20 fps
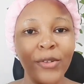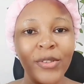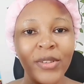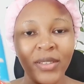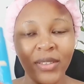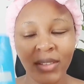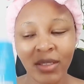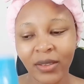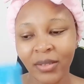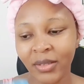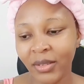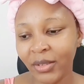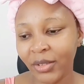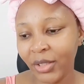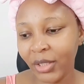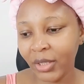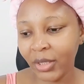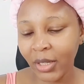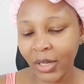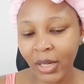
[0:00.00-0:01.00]
on the
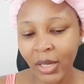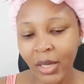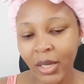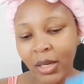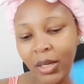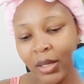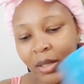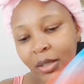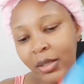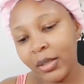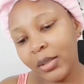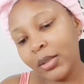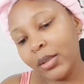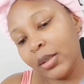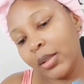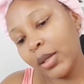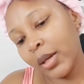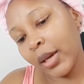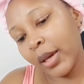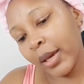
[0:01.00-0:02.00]
sunscreen.
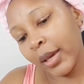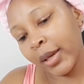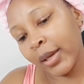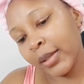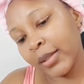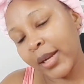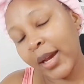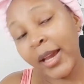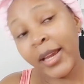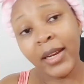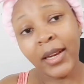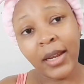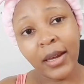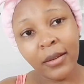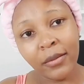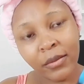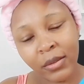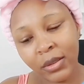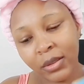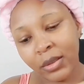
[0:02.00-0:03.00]
And I
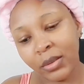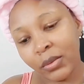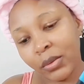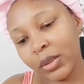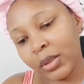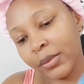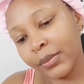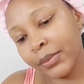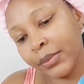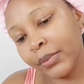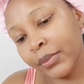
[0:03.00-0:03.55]
love this one.